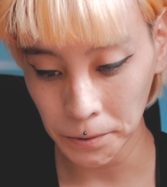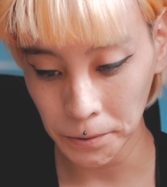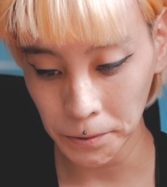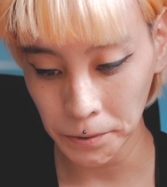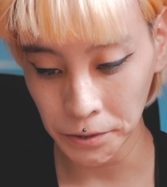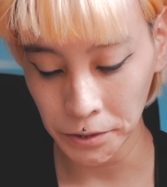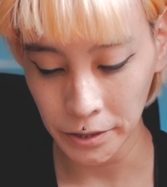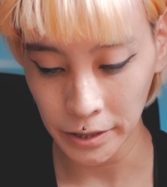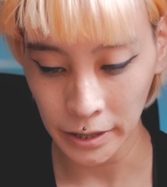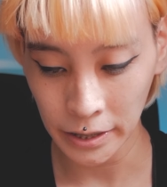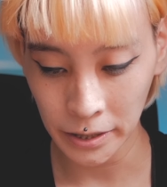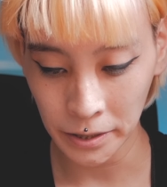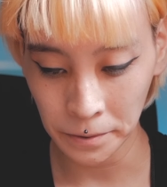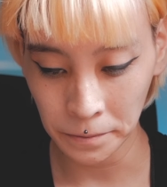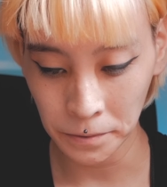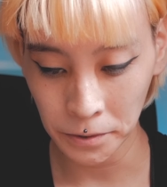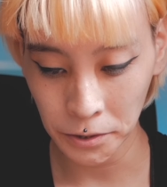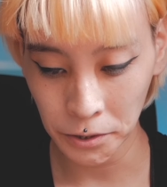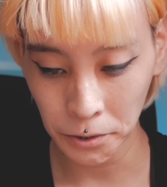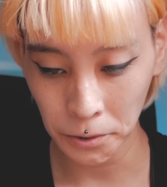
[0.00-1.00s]

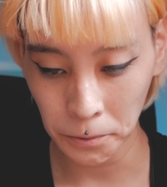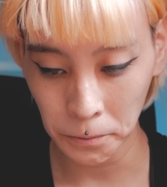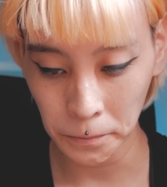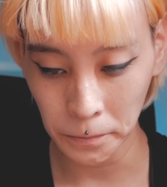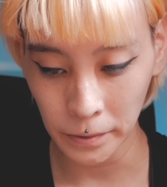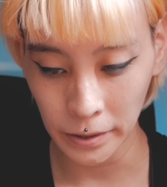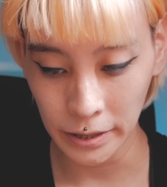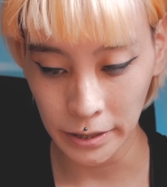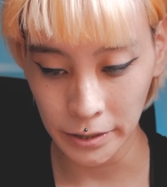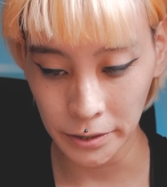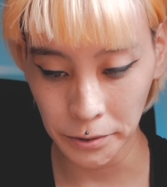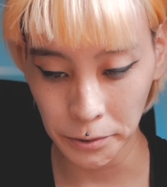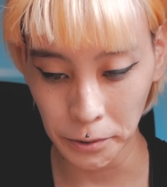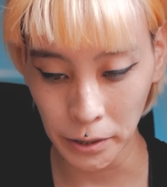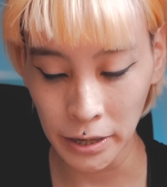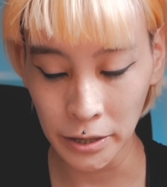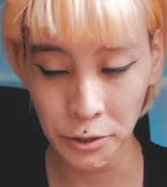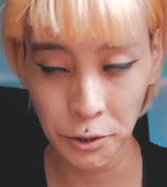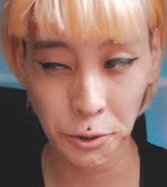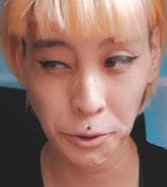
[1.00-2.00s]
you
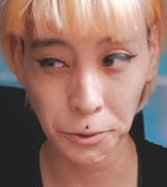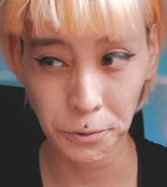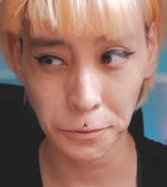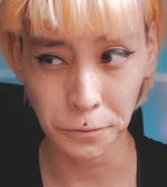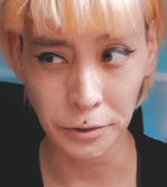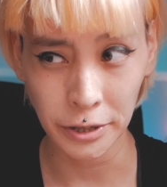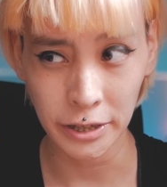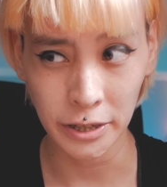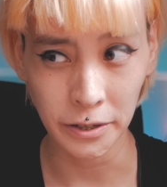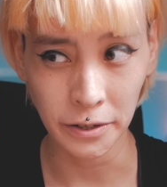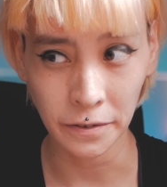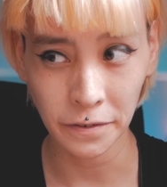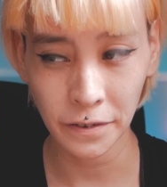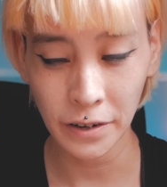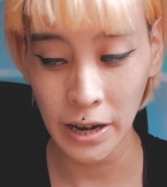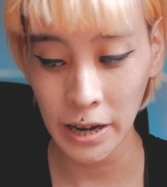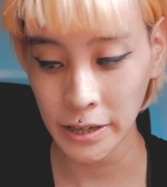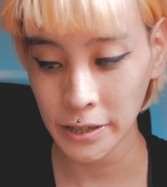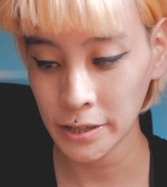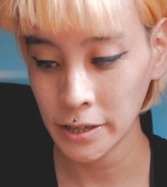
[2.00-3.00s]
can shoot really
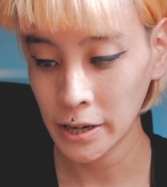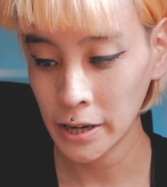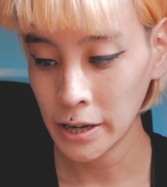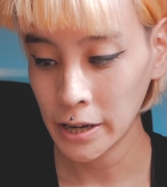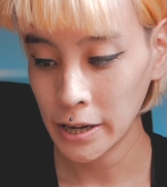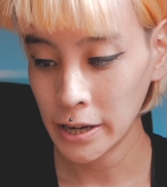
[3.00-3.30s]
fast.